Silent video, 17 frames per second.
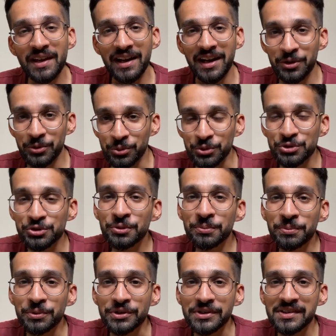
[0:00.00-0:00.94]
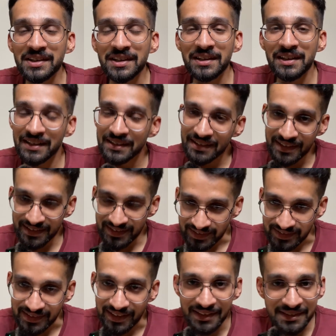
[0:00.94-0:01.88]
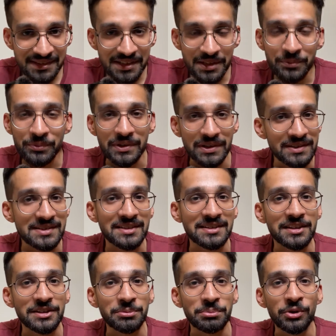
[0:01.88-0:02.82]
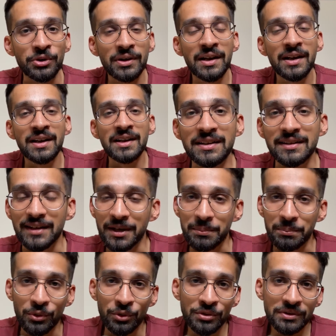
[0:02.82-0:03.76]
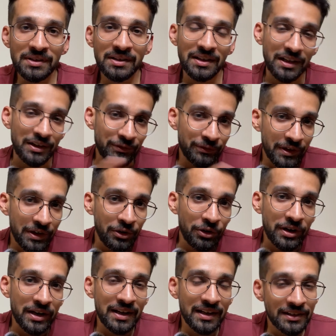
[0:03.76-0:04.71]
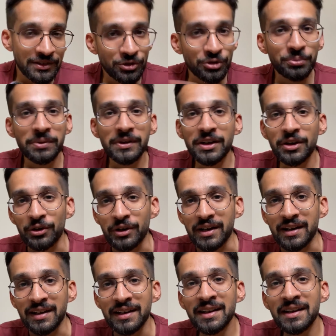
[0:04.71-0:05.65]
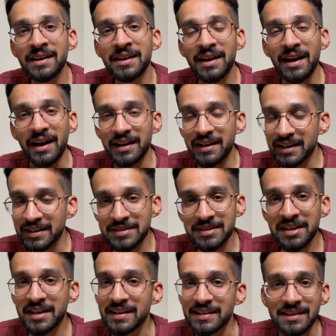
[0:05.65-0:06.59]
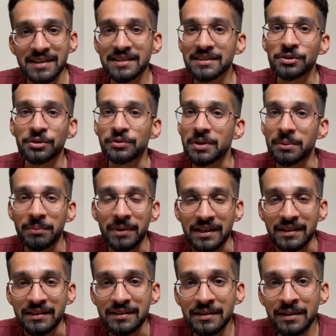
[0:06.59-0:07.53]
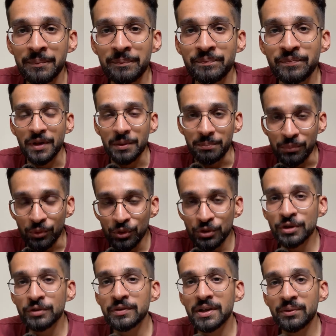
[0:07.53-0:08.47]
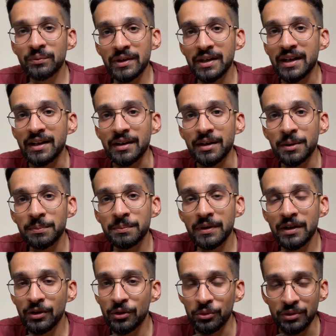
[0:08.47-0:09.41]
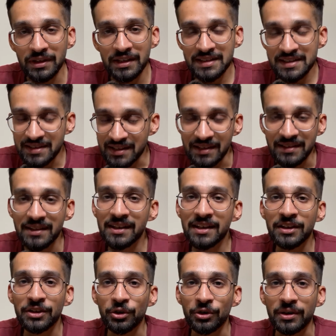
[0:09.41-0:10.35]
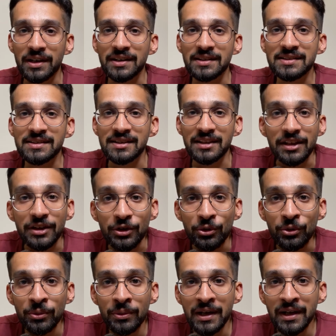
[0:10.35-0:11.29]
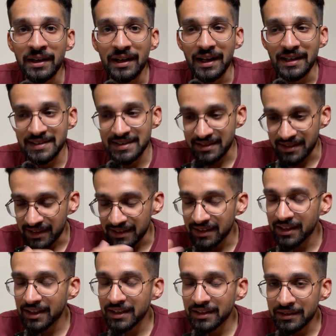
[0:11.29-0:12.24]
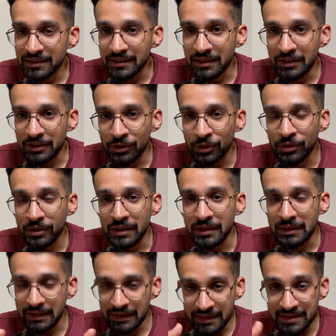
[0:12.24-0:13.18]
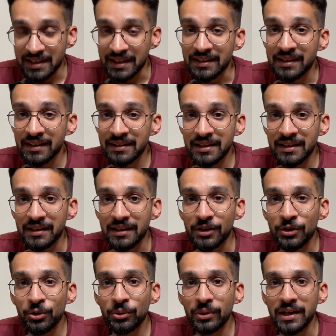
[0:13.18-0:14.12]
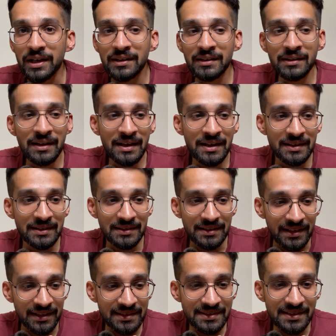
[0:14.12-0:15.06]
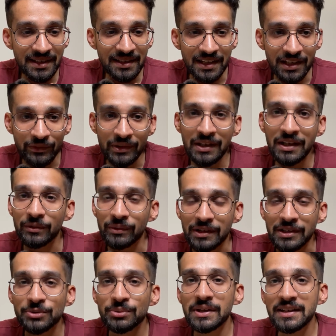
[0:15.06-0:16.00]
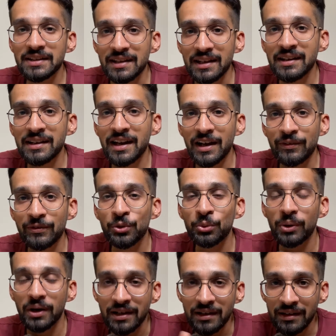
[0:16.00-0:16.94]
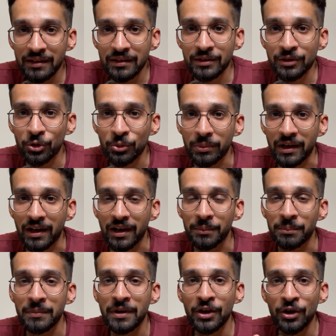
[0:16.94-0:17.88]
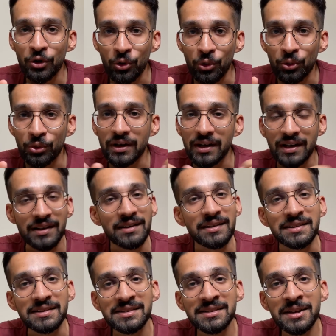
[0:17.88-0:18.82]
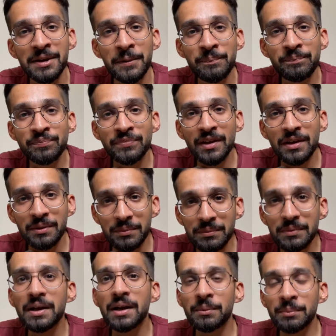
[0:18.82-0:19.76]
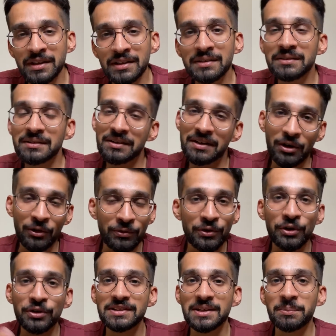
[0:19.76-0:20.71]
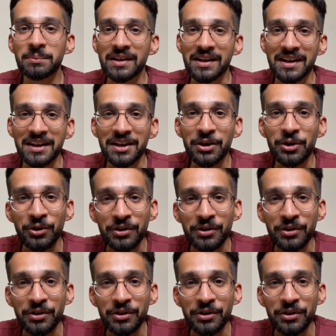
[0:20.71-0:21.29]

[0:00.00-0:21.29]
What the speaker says: And Osho puts it in these exact same words in this book, that both inferiority and superiority are actually diseases of the mind. Both of them will end up only strengthening your kids' ego and strengthening their ego in things that they will eventually then have to unlearn to become whole adults. I mean, of course, I'm creating